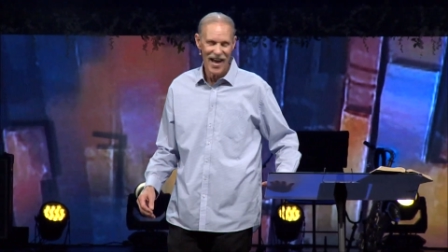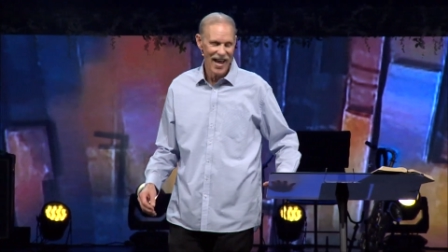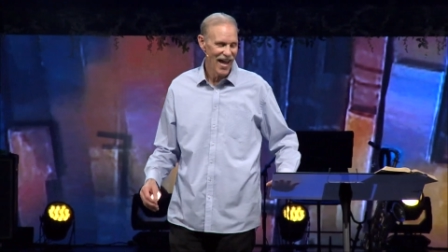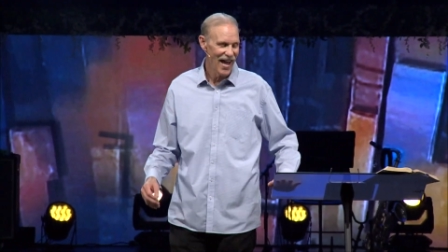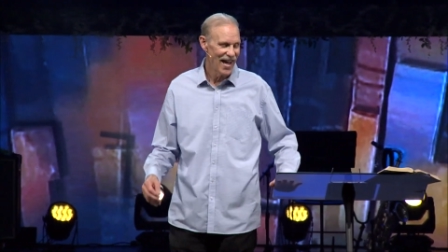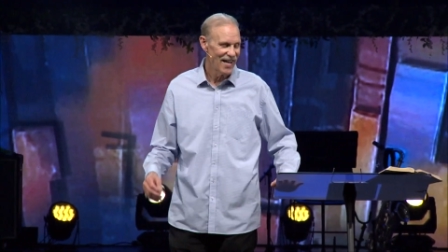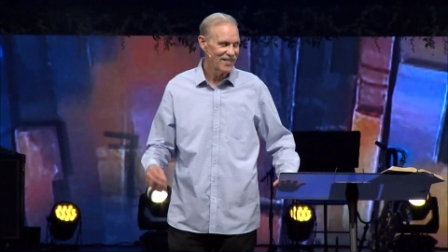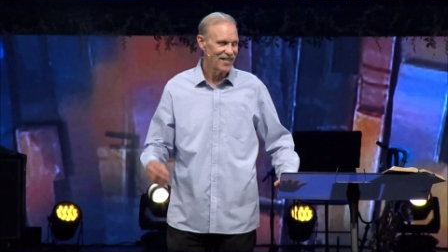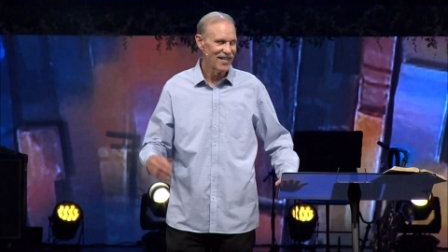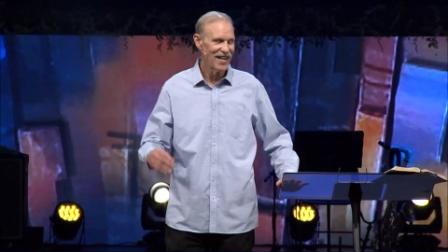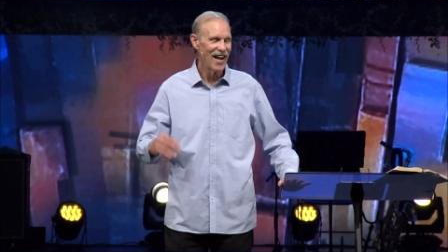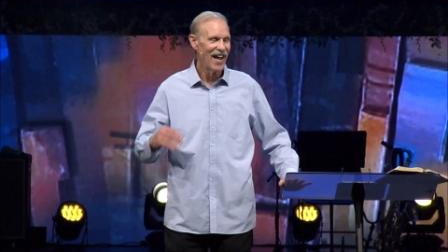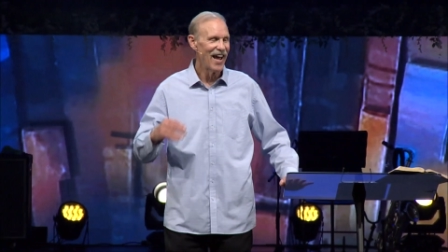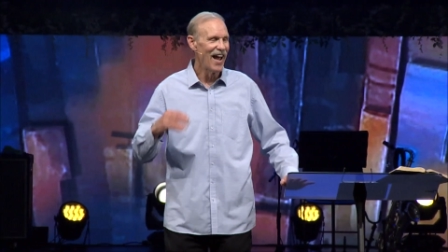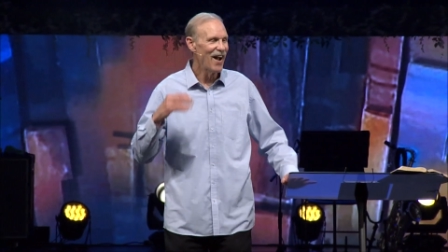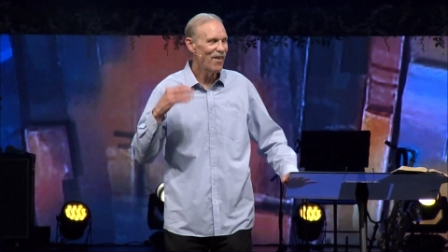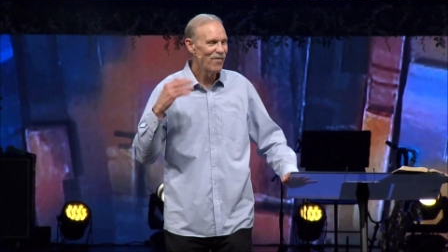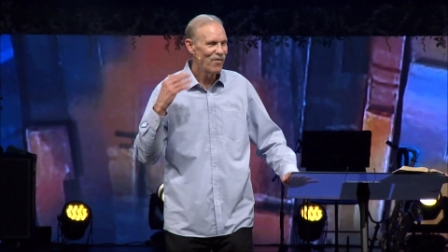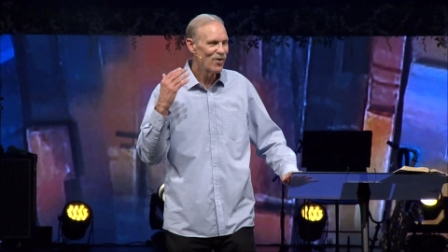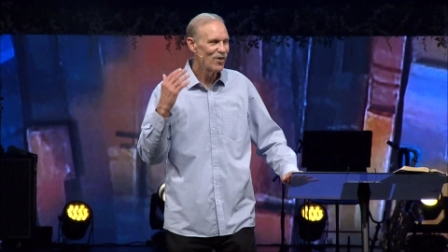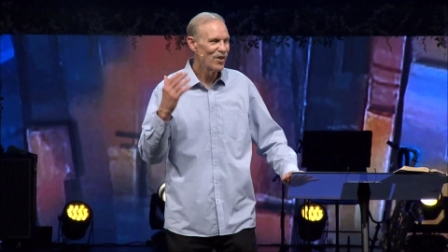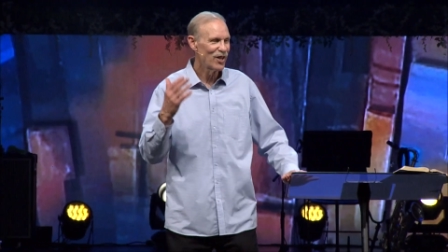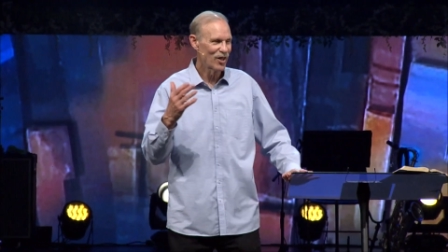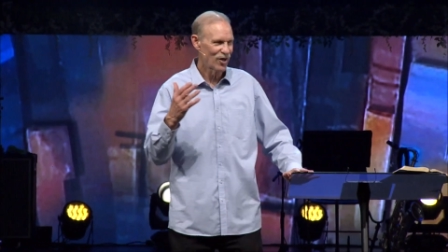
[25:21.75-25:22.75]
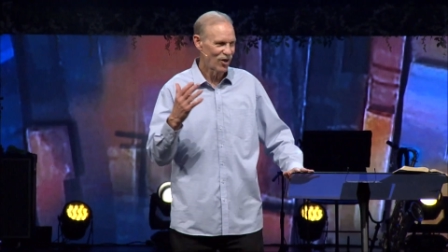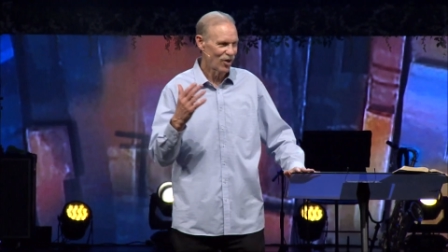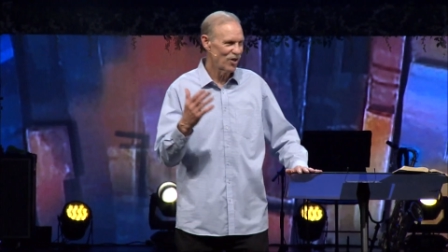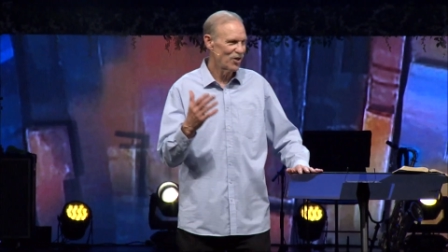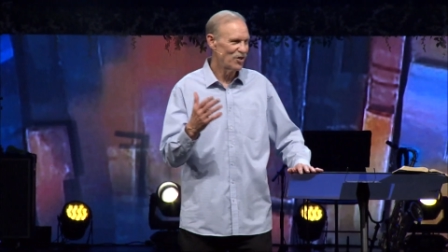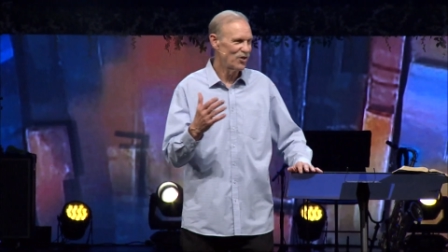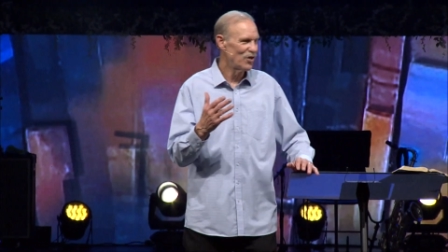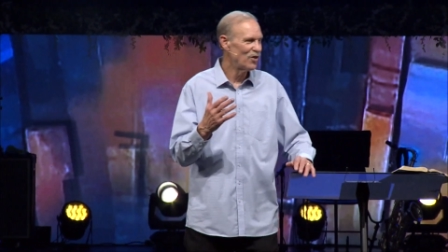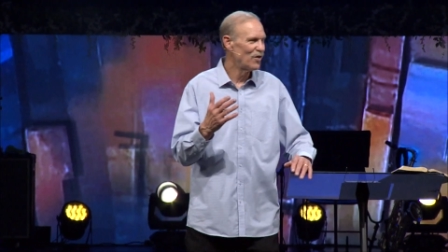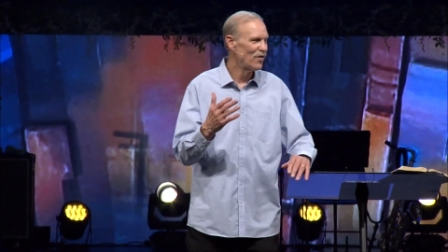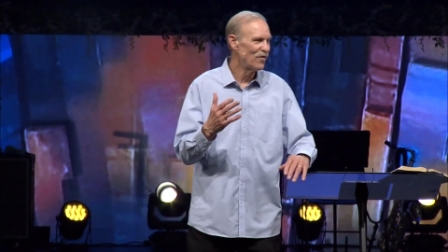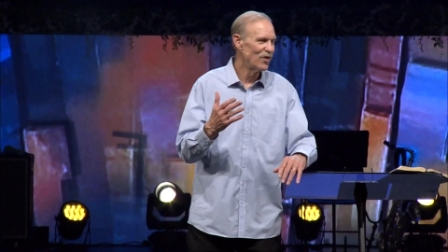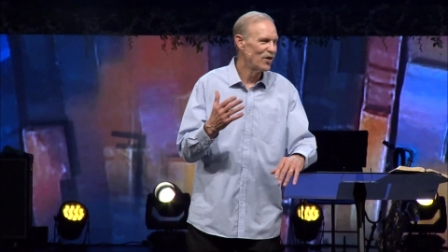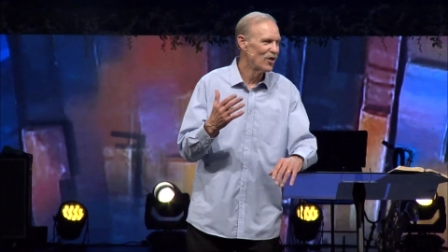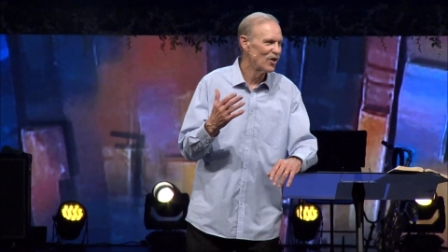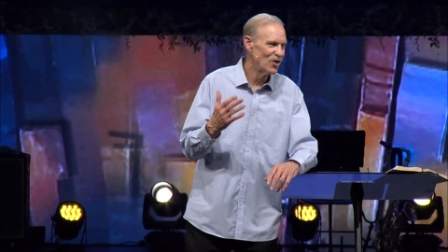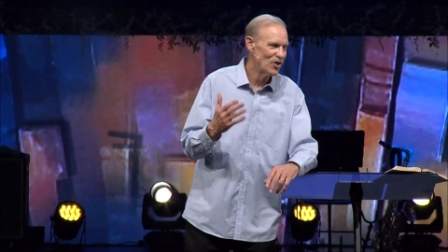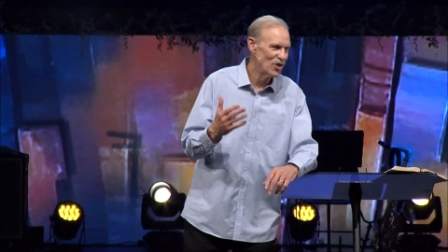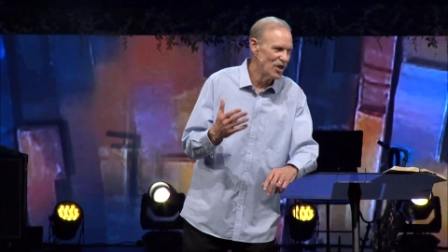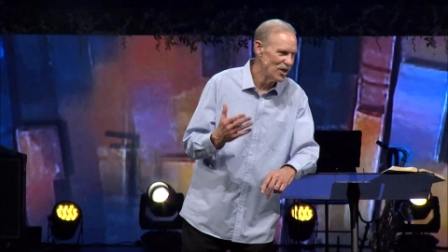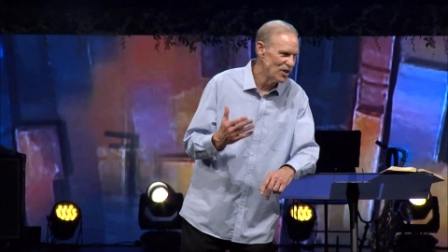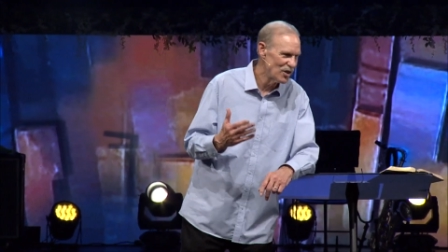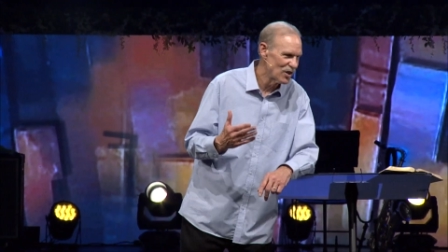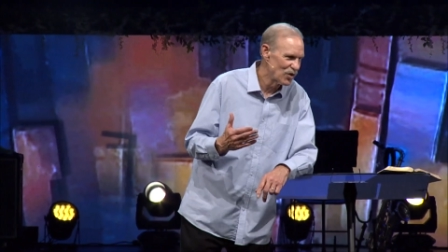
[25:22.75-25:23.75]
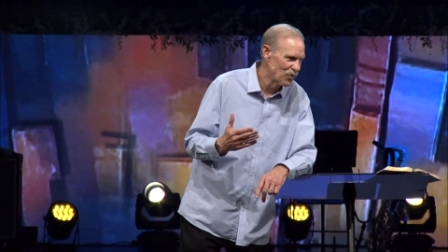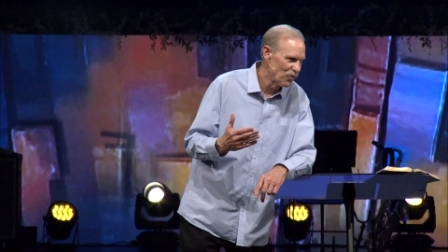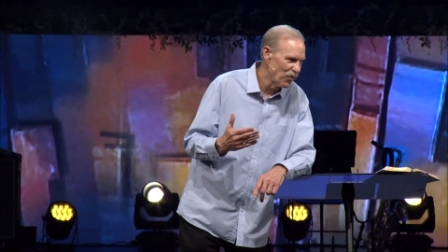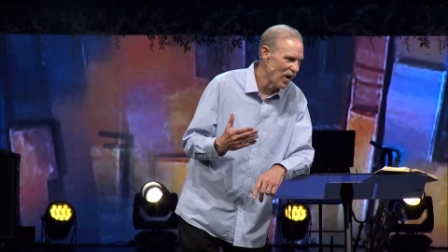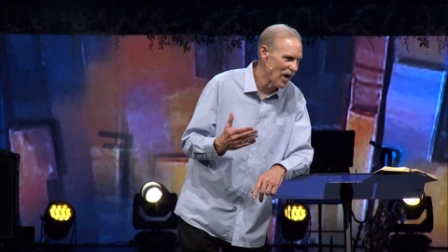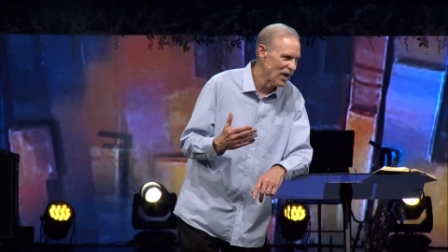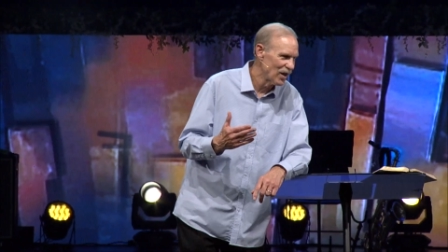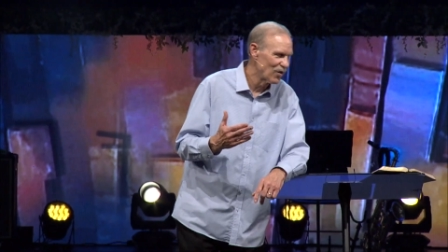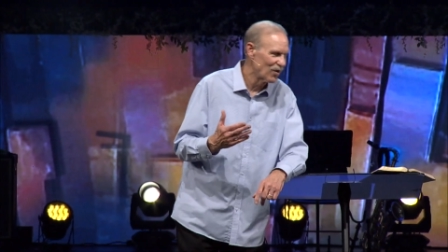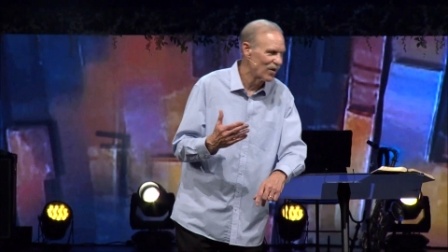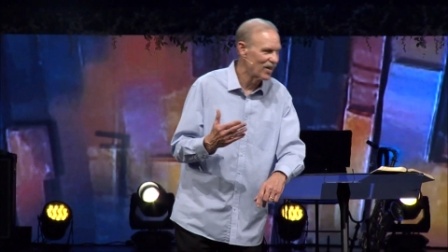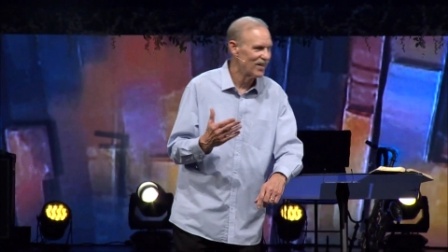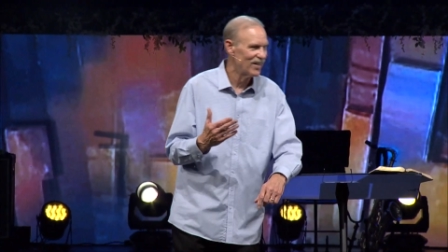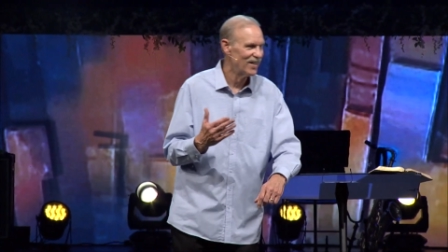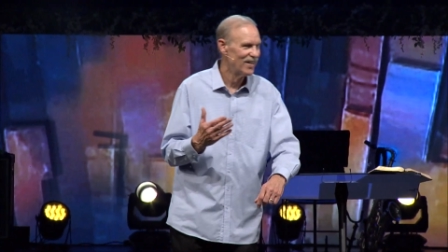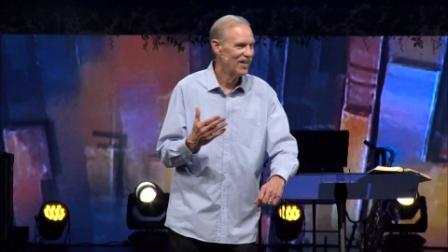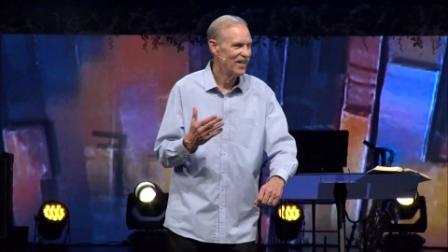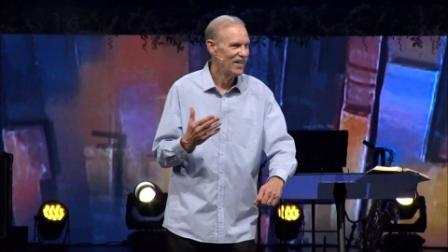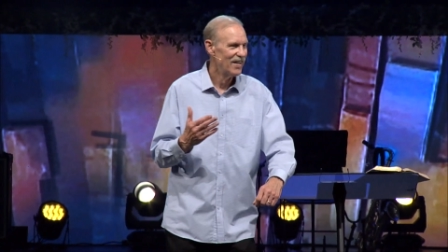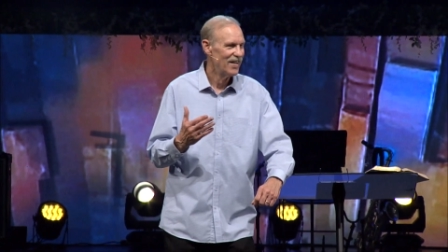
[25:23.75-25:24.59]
Has it ever occurred to you, if you're a Jesus follower,